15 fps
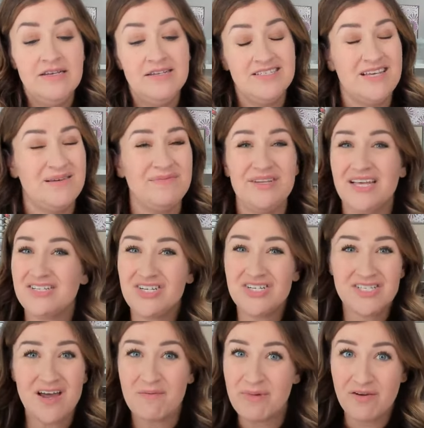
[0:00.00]
So that's
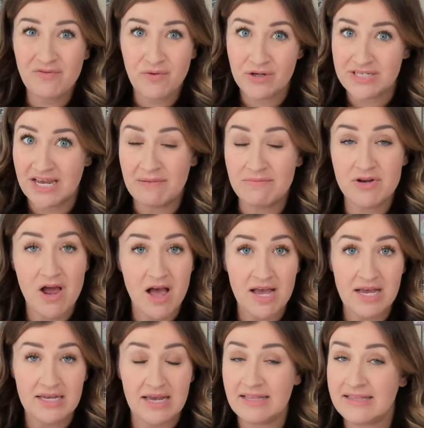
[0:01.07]
just not my forte.
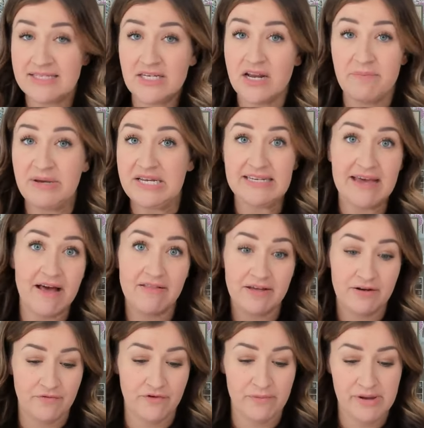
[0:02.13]
That's not a big
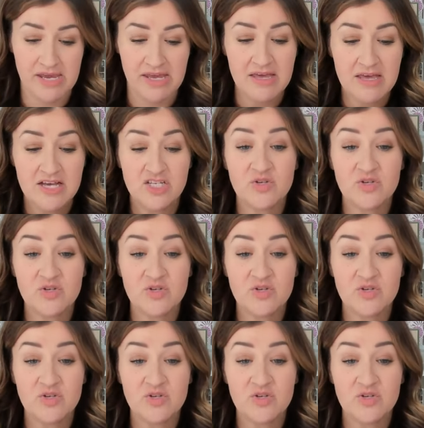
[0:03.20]
talent for me.